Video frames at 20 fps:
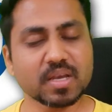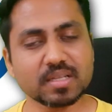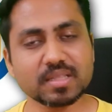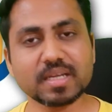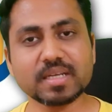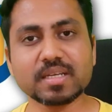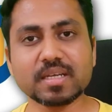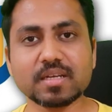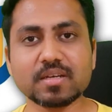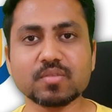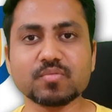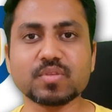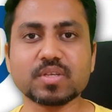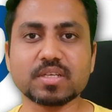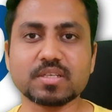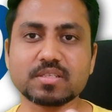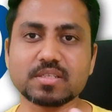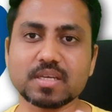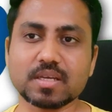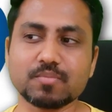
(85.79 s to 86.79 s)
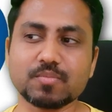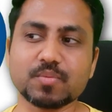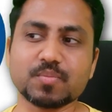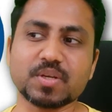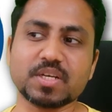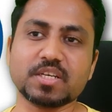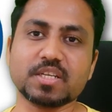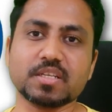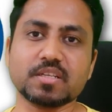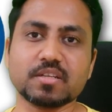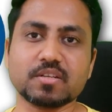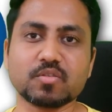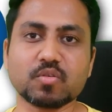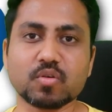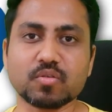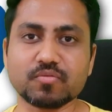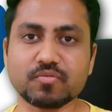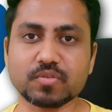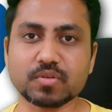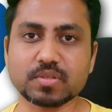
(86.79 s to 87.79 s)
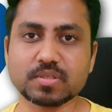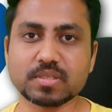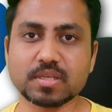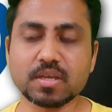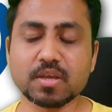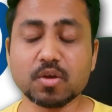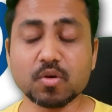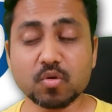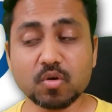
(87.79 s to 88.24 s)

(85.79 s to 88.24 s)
That kind of things can be maintained in Confluence.